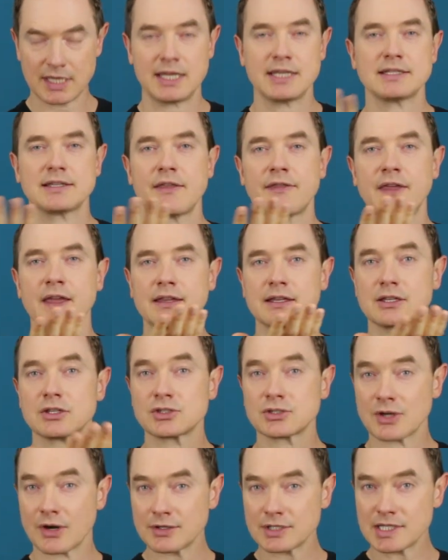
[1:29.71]
is the thing that
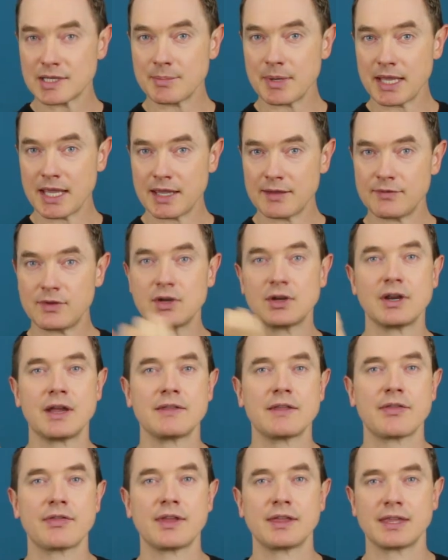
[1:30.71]
starts the behavior and
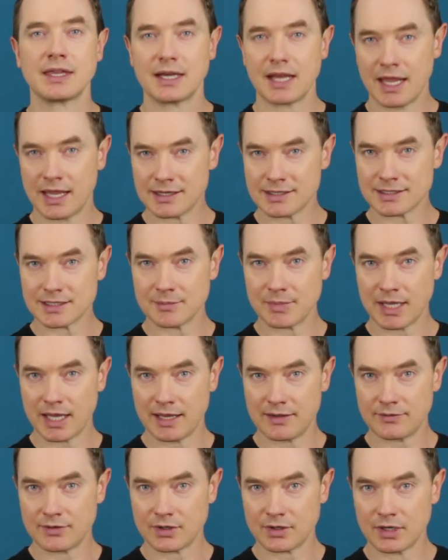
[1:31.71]
the thing that ends the
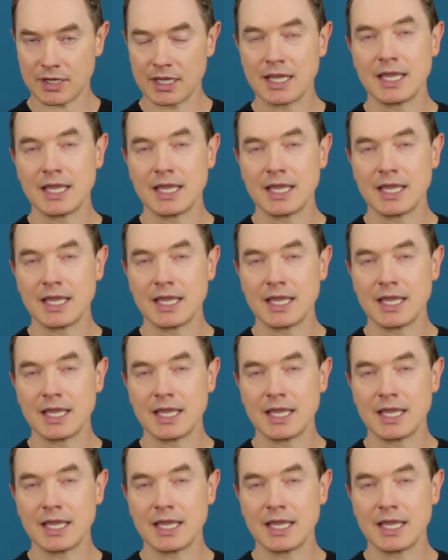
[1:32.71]
behavior.